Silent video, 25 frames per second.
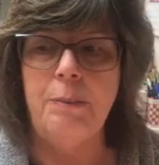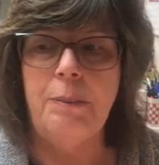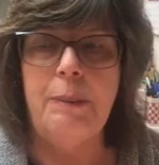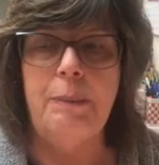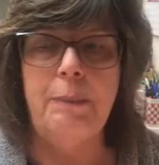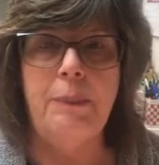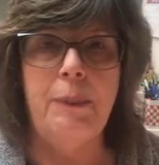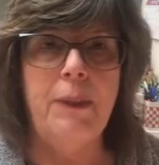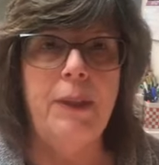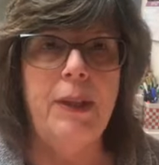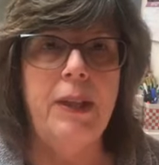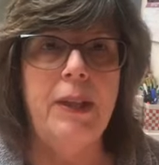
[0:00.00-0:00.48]
some
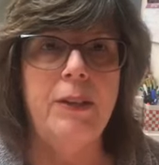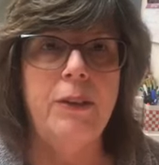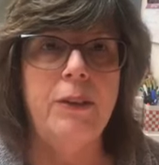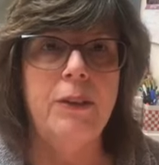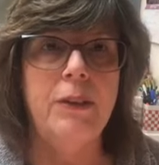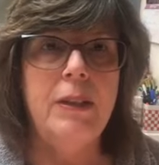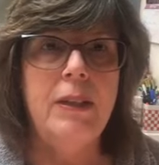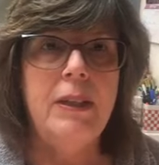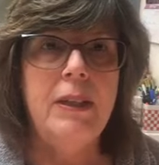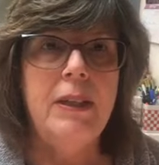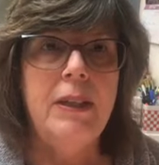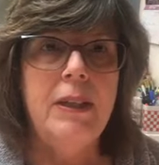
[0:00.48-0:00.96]
people that
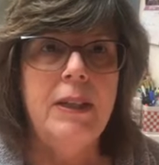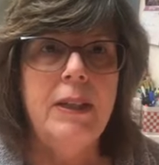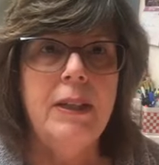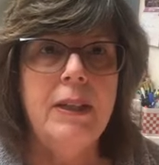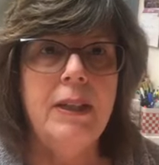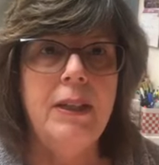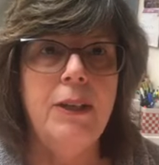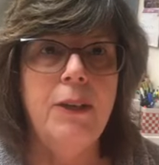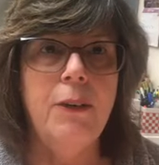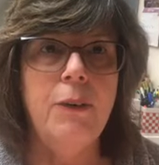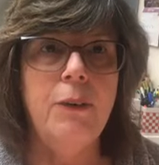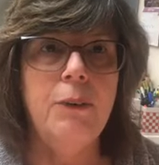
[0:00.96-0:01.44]
are,
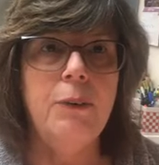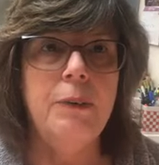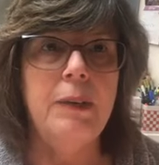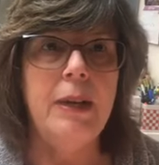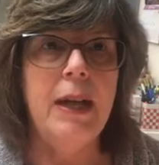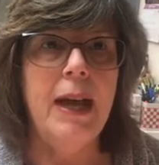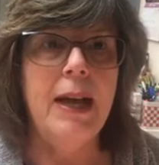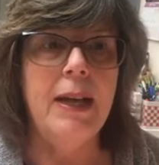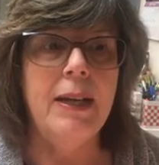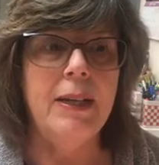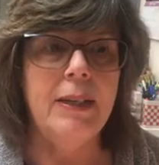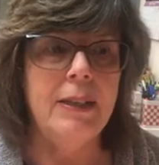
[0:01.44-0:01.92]
you know,
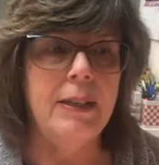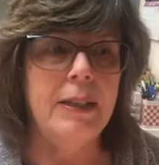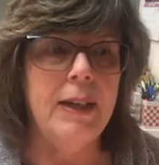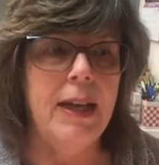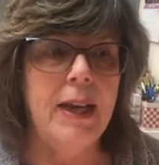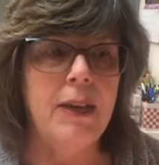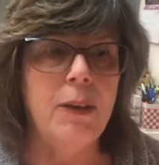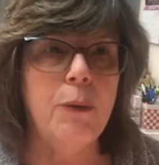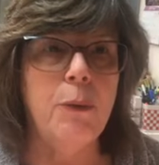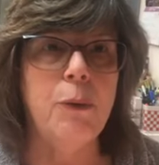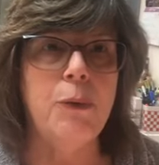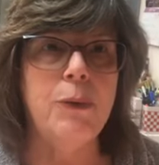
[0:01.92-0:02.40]
not
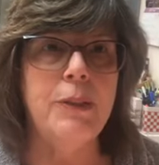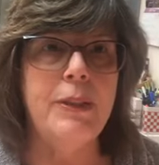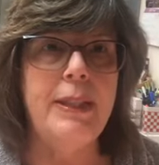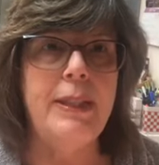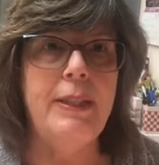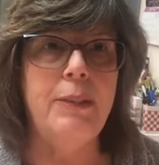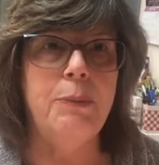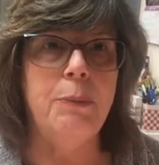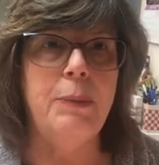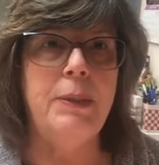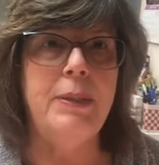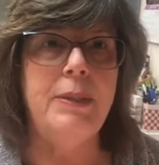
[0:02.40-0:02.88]
not
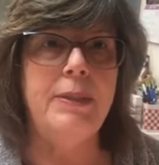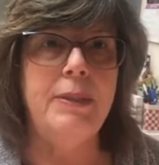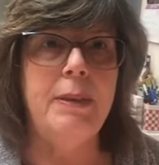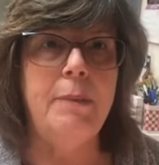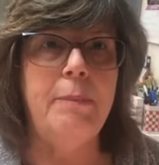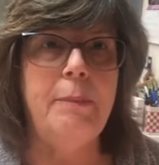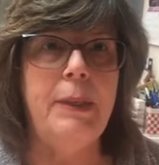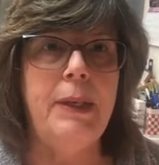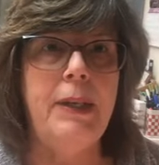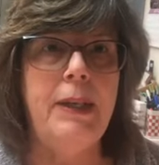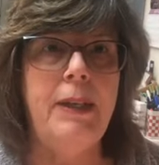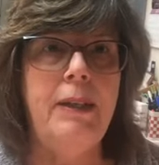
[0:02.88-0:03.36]
quarantined with
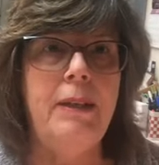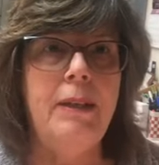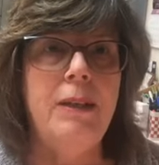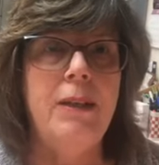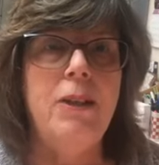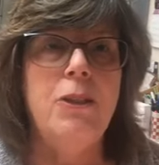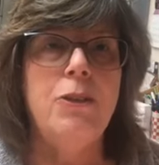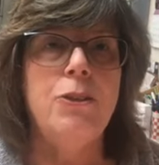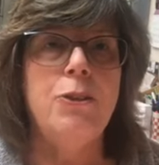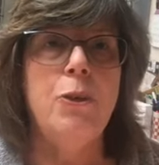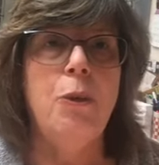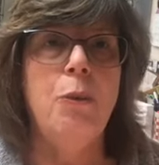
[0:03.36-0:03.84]
somebody.
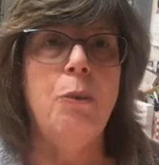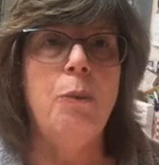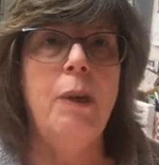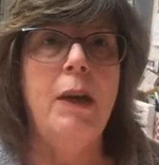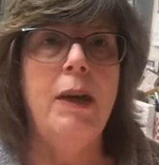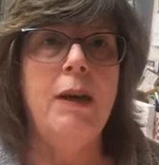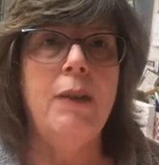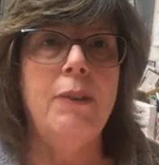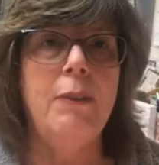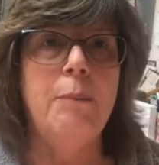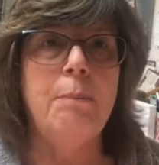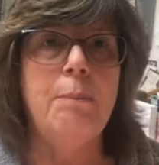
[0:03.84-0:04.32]
So
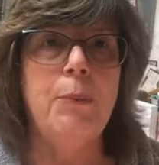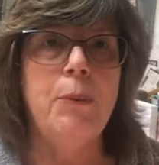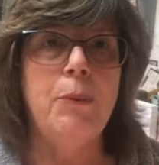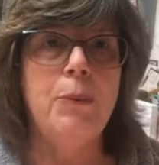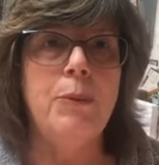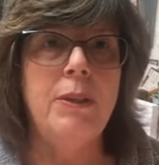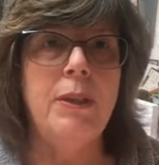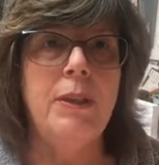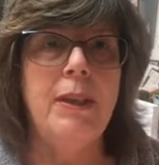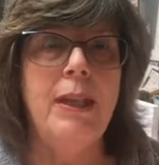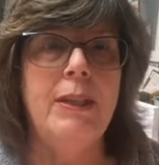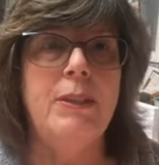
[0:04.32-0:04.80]
while the
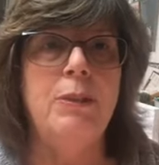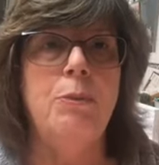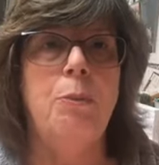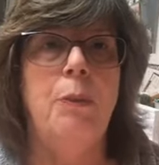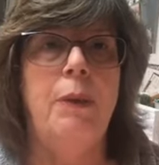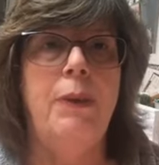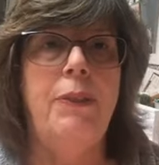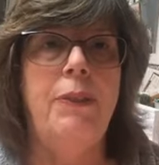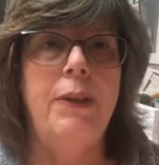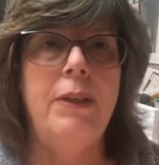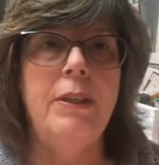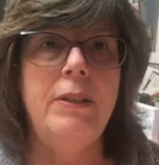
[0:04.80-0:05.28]
person that's
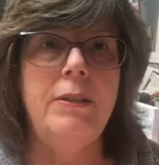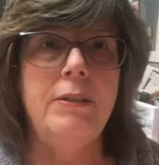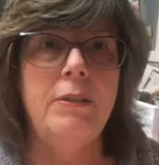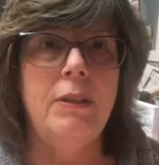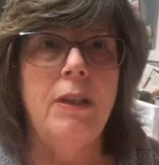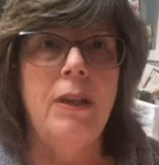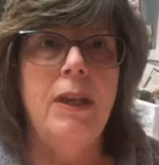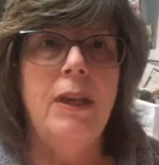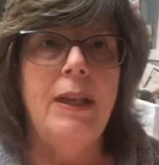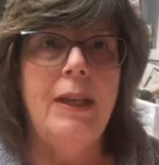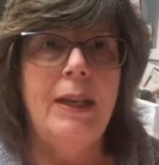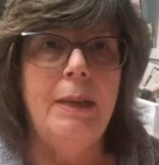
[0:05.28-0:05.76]
with us
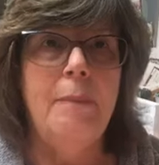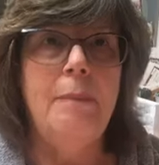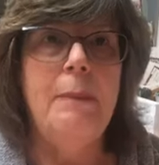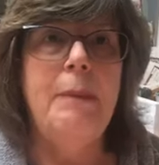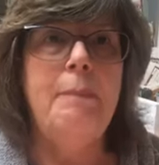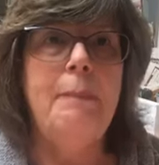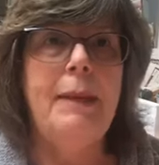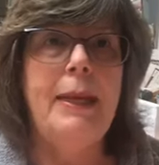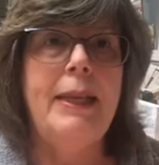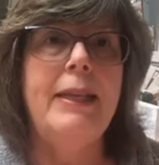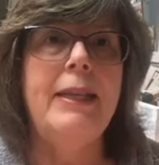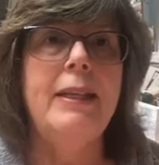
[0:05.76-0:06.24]
can
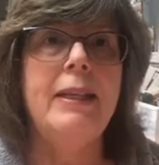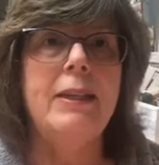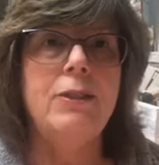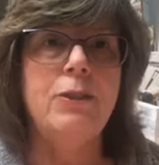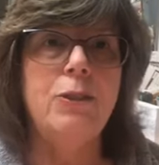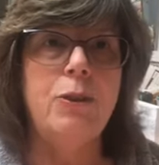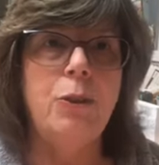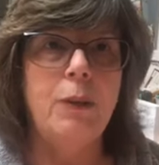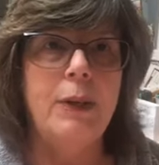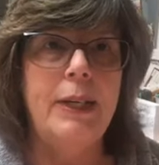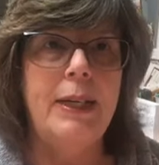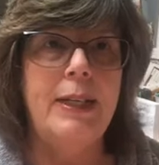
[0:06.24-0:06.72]
be making
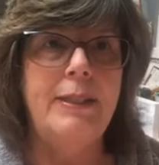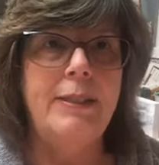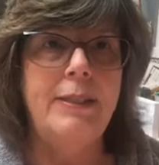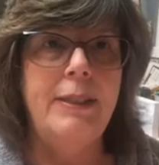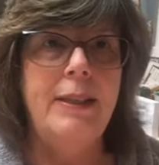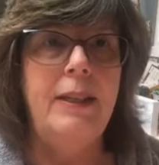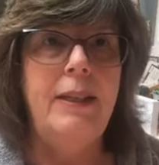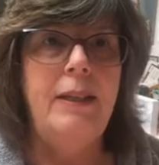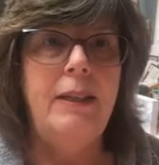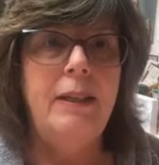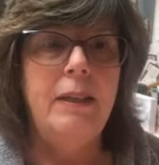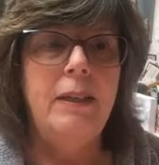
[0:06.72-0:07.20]
us
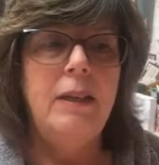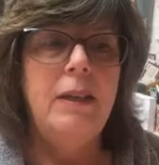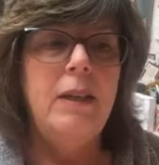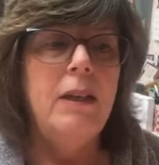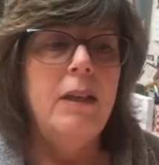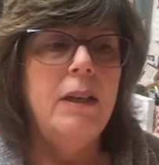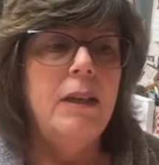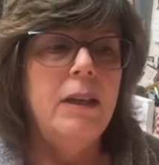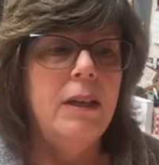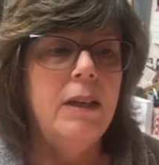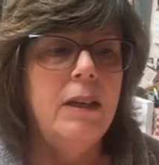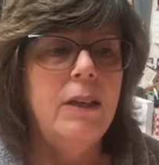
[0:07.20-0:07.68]
crazy,
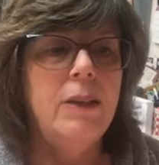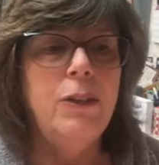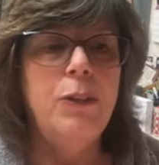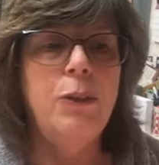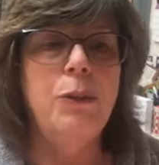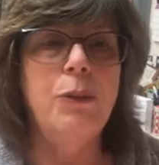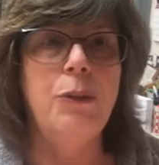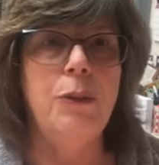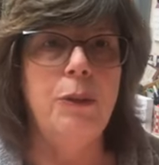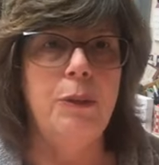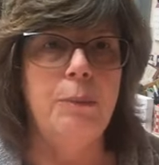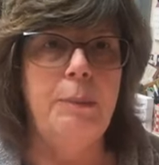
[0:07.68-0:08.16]

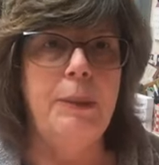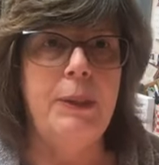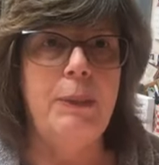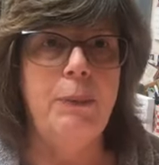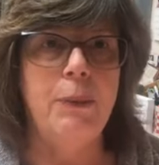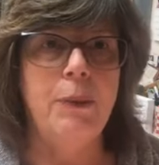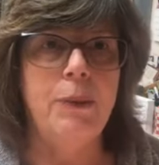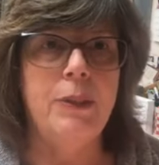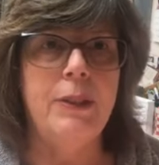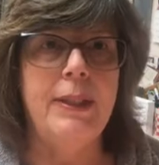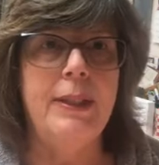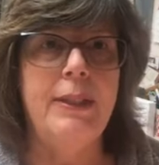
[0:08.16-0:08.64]
you could be
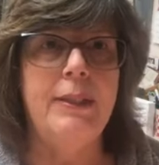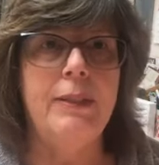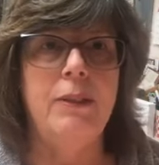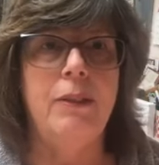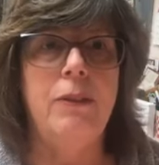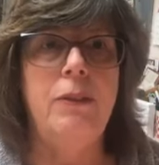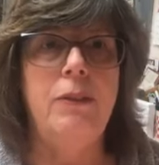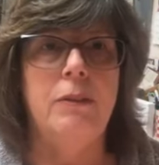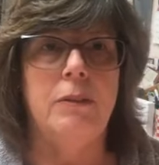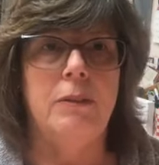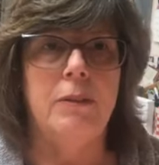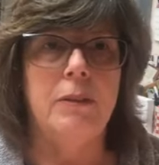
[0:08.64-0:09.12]
quarantined
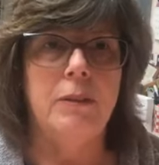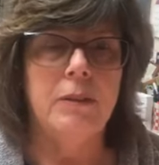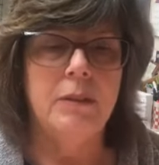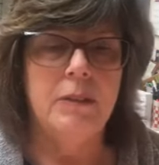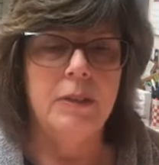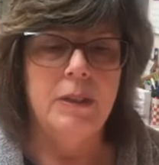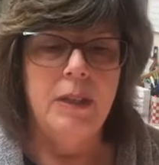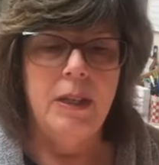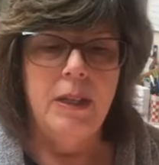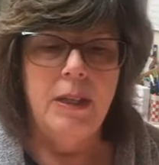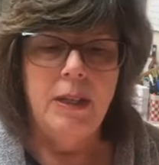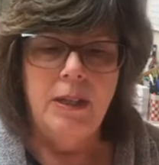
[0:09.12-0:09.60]
alone.
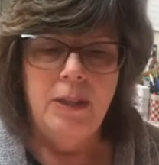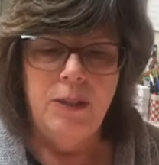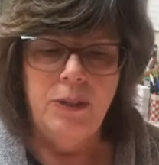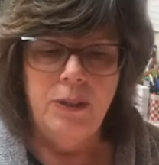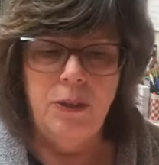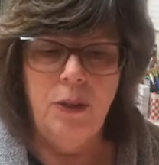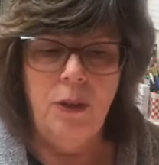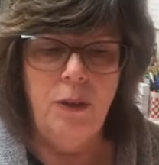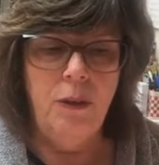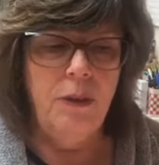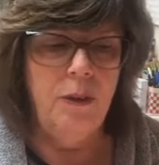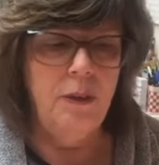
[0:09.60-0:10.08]

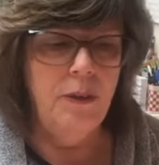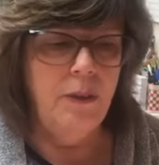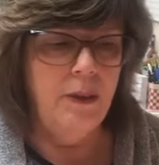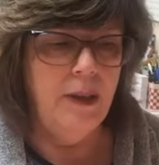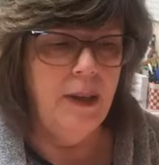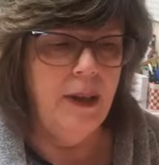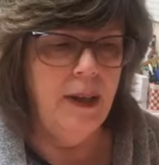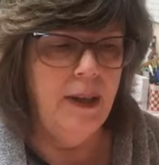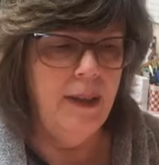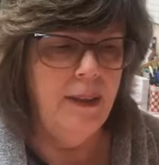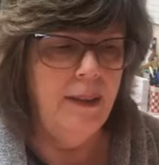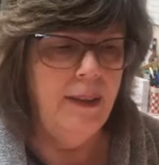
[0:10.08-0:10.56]
So,
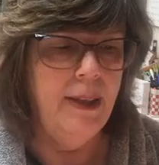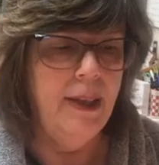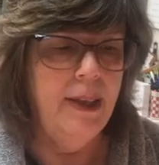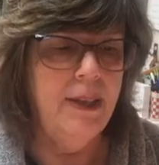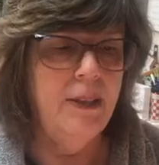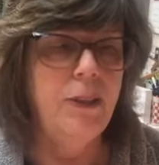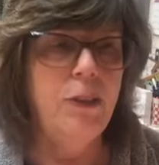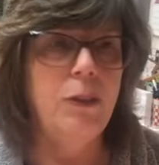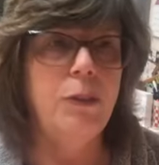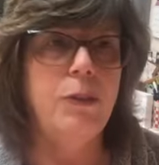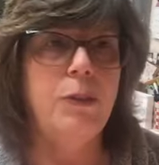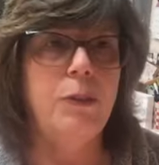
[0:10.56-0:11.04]
and
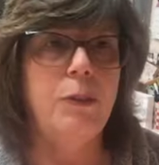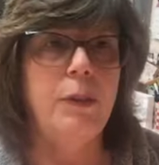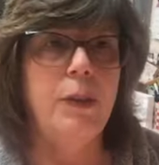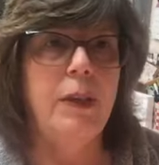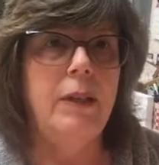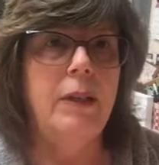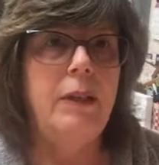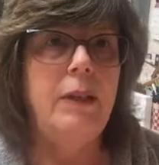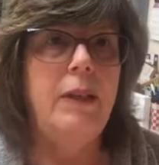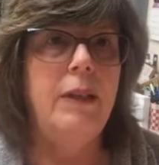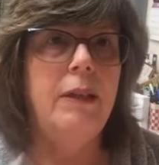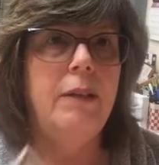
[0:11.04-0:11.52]
then you're
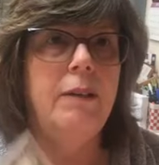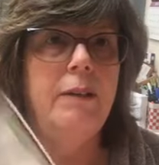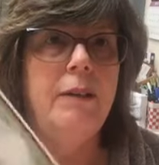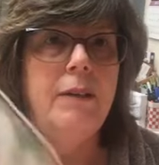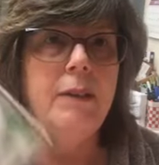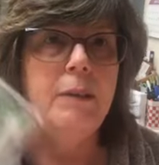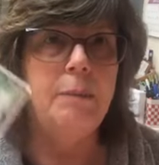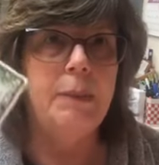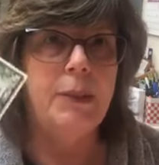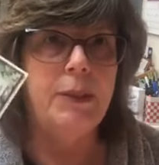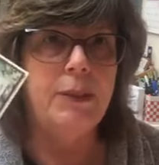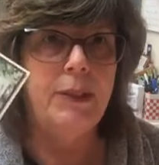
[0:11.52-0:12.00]
doing, you know,
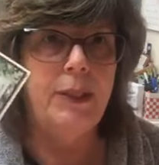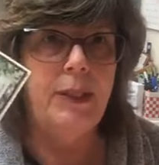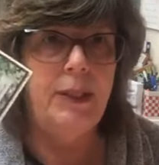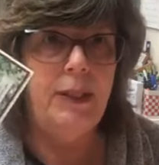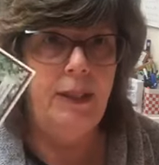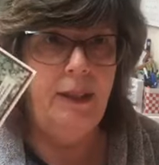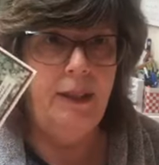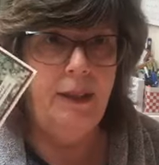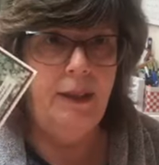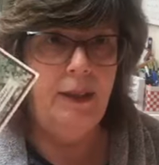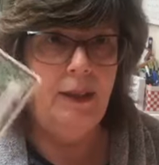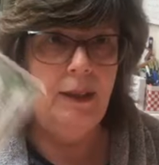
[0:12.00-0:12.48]
the
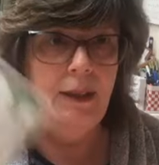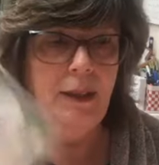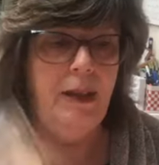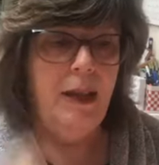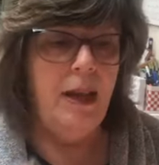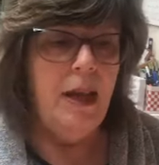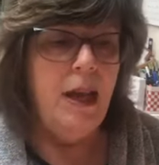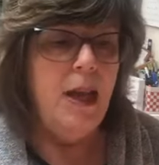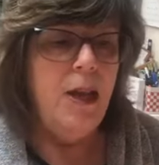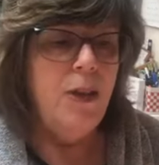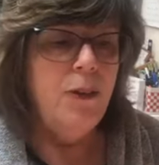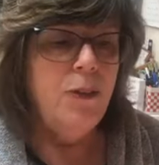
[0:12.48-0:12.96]
martini thing.
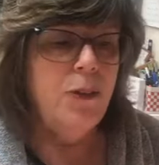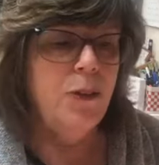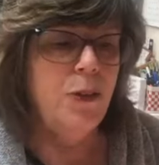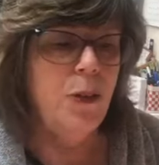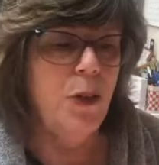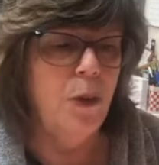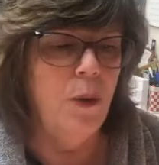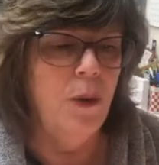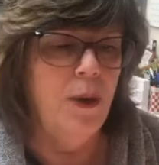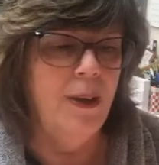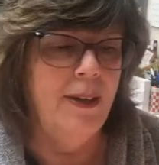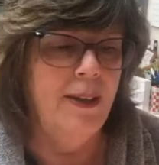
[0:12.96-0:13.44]

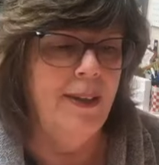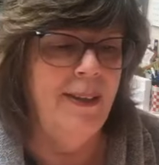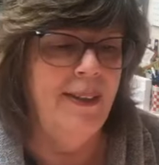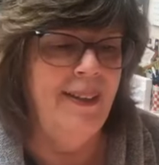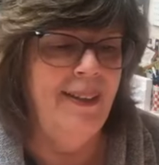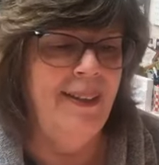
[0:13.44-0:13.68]
So,